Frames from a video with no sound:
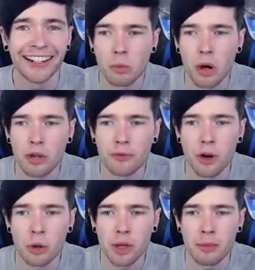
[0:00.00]
Why are you
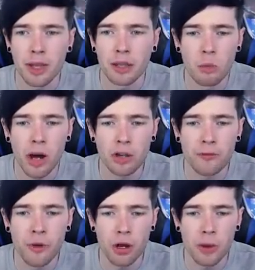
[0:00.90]
following me? Why are
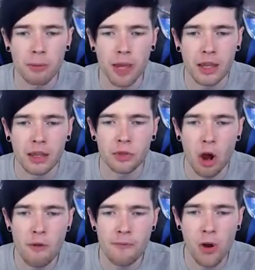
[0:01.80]
you following me?
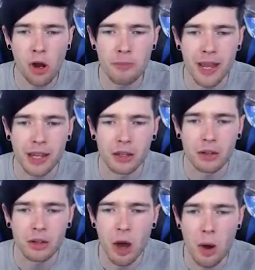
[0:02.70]
Don't follow me.
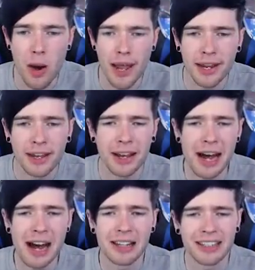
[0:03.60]
Go away.
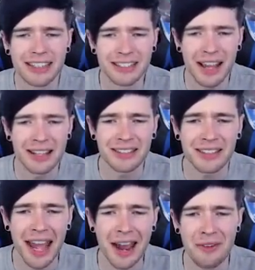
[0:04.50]
Ah, it's
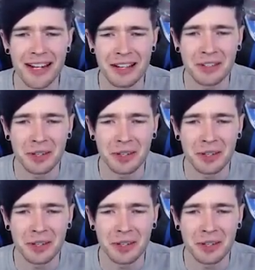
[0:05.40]
scary. It's